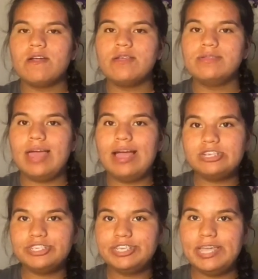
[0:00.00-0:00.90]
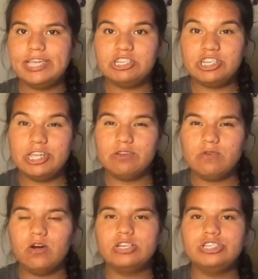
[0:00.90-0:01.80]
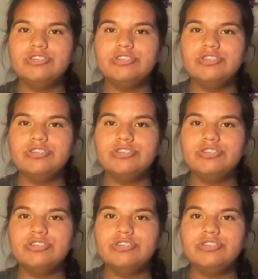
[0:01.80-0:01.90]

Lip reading: is actually a channel on